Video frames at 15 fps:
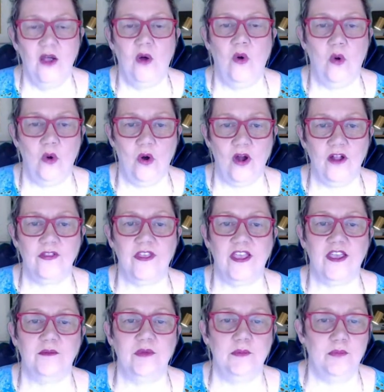or they
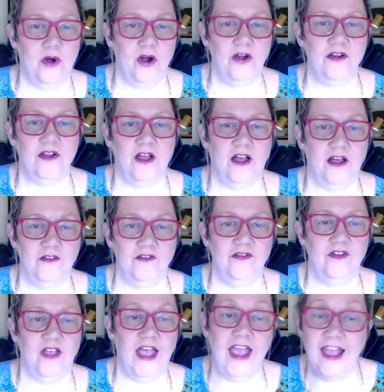can be part of,
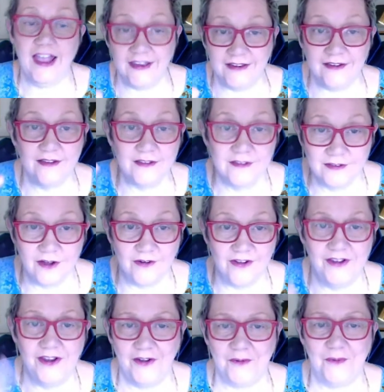and
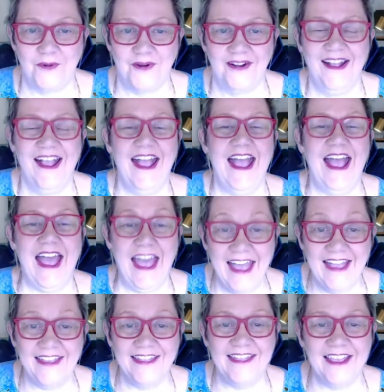
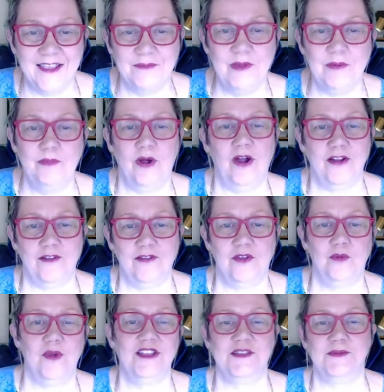they can be part of the
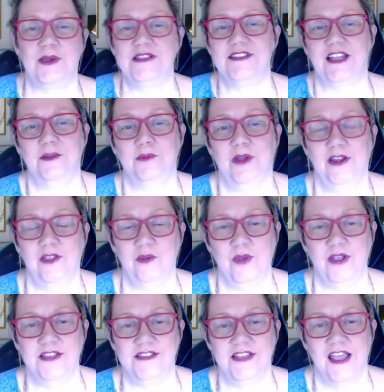wins by celebrating the
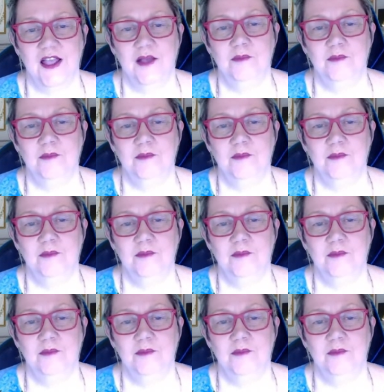wins.